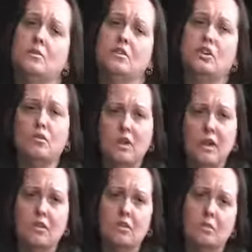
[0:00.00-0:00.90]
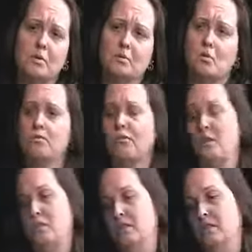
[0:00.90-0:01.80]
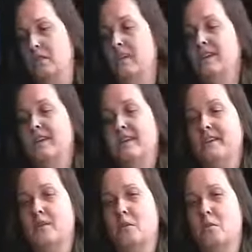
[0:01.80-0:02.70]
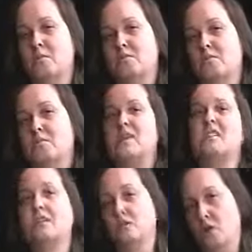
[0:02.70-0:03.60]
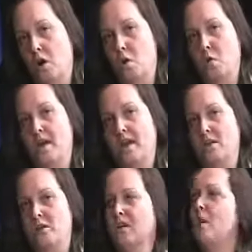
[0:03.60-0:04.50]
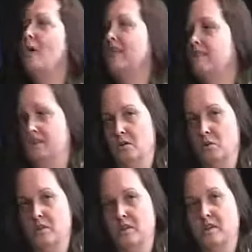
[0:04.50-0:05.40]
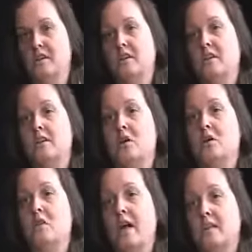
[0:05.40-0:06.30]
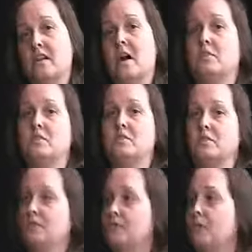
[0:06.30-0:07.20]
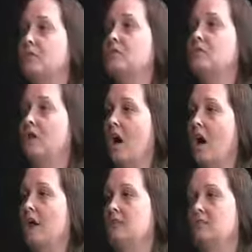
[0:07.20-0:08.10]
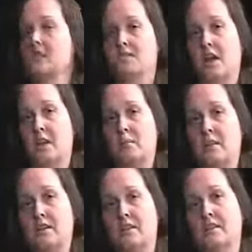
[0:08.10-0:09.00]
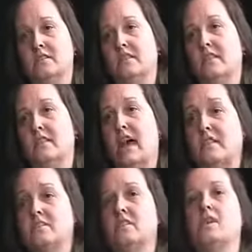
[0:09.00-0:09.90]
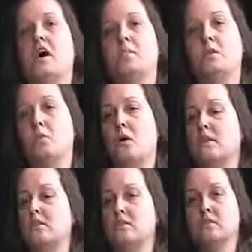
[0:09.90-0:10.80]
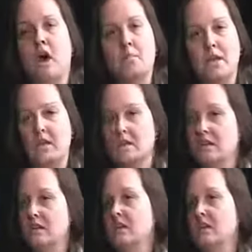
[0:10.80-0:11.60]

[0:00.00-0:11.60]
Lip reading: urinate a little bit more frequently. It'll go away, or oh, I can deal with it. A lot of times these are the first signs of diabetes, and that's the time that you want to just come in,